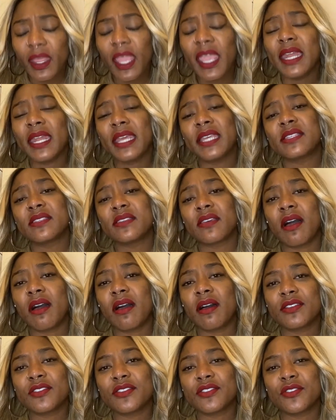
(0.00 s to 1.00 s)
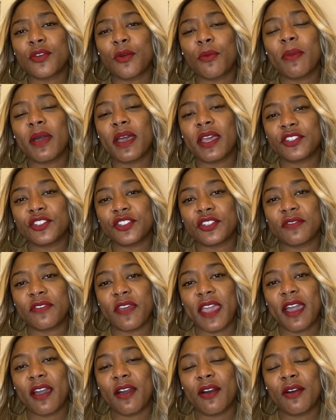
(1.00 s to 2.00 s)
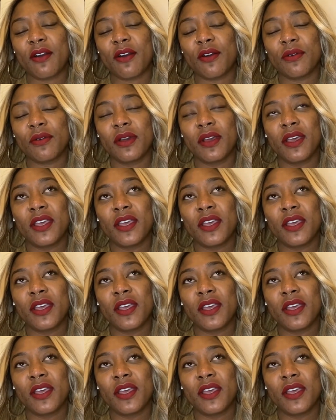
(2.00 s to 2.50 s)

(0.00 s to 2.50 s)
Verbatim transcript: And I saw so much of how